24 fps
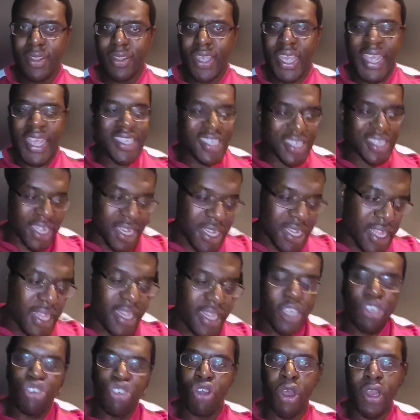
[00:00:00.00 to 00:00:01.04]
It's
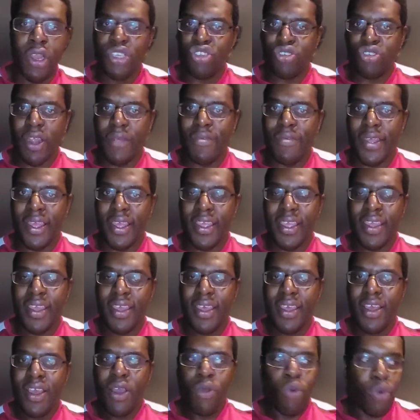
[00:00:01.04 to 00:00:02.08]
clearly drawing traffic.
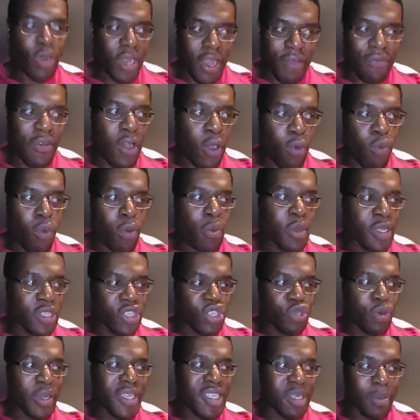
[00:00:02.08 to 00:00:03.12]
Whenever a woman
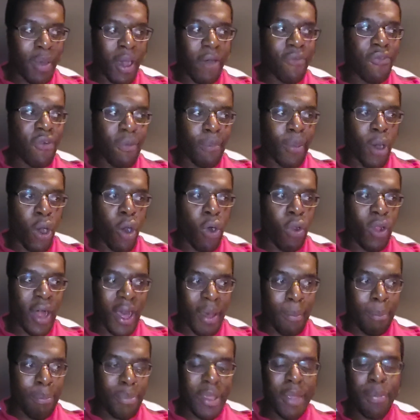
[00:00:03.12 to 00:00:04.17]
tweets about football
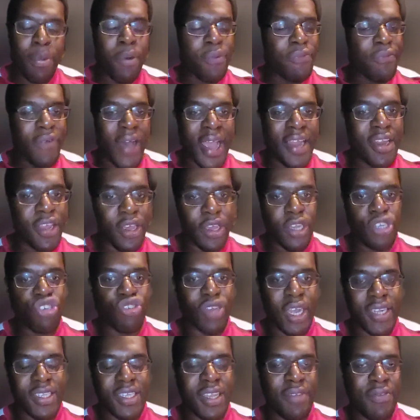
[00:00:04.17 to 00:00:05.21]
and people find her
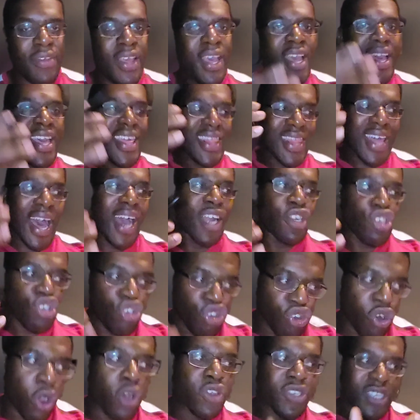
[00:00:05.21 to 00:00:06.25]
attractive, that
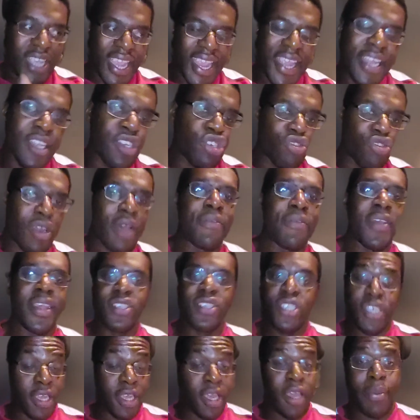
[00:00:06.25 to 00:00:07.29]
draws in traffic
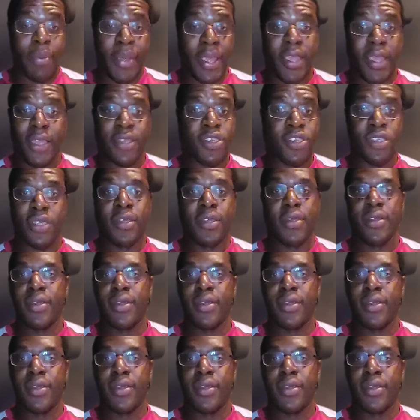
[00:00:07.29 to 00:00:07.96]
to her page.